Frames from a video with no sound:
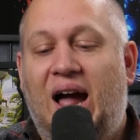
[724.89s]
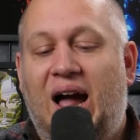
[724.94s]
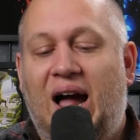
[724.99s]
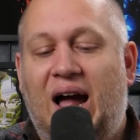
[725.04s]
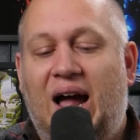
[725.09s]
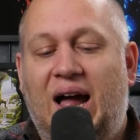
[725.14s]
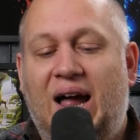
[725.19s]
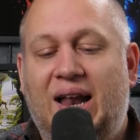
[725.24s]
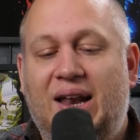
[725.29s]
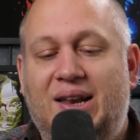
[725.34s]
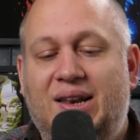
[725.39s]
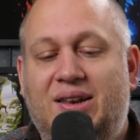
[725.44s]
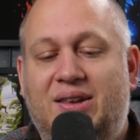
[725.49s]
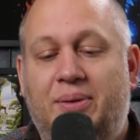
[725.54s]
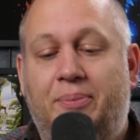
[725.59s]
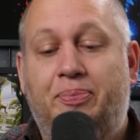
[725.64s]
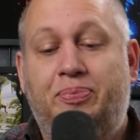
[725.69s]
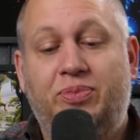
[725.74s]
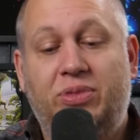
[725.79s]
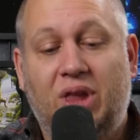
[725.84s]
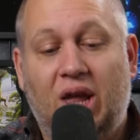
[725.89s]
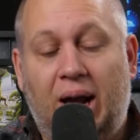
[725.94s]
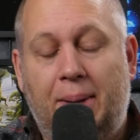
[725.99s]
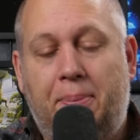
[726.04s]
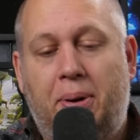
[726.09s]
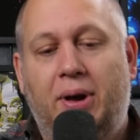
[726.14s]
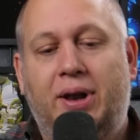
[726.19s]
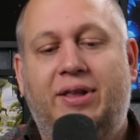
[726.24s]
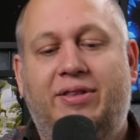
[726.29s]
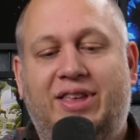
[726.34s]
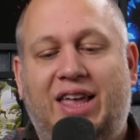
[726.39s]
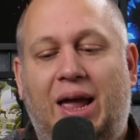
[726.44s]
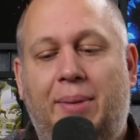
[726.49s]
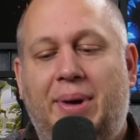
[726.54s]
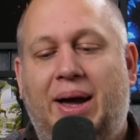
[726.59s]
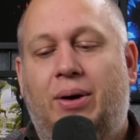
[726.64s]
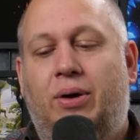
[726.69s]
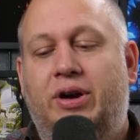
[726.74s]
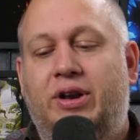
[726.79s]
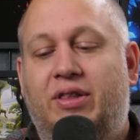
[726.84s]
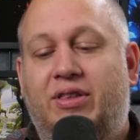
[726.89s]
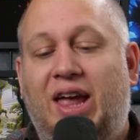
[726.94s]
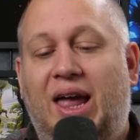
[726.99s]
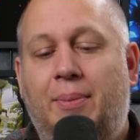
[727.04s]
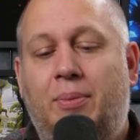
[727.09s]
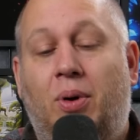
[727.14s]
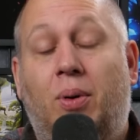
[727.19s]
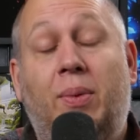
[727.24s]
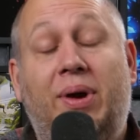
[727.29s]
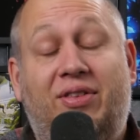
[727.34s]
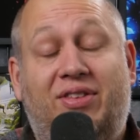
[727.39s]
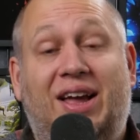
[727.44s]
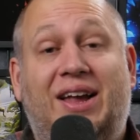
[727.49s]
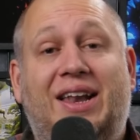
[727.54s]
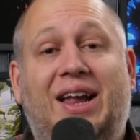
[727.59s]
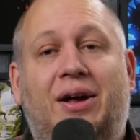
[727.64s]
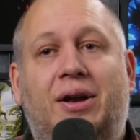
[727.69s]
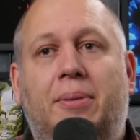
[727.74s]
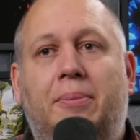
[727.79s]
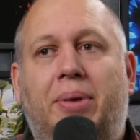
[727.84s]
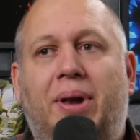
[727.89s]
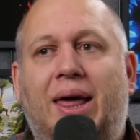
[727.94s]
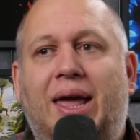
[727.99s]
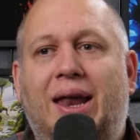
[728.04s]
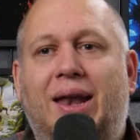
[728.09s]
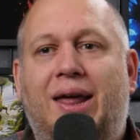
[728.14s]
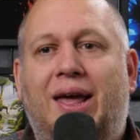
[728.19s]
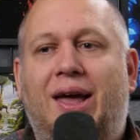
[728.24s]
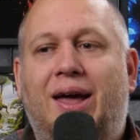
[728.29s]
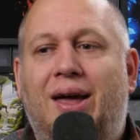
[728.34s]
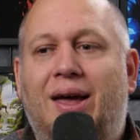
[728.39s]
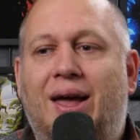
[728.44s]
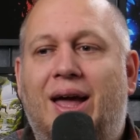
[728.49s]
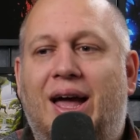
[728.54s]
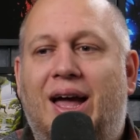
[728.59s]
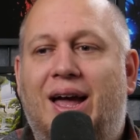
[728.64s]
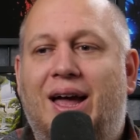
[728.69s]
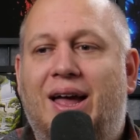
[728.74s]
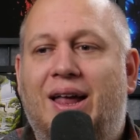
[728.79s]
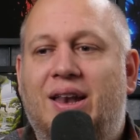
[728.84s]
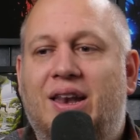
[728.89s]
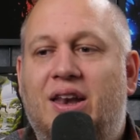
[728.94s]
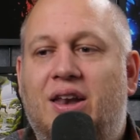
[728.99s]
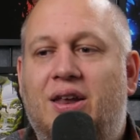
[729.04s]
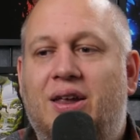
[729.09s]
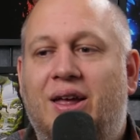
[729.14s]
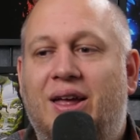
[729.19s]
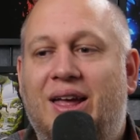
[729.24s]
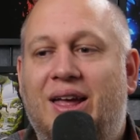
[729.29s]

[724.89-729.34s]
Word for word: And I put this game out on the table and we sat down and played it. And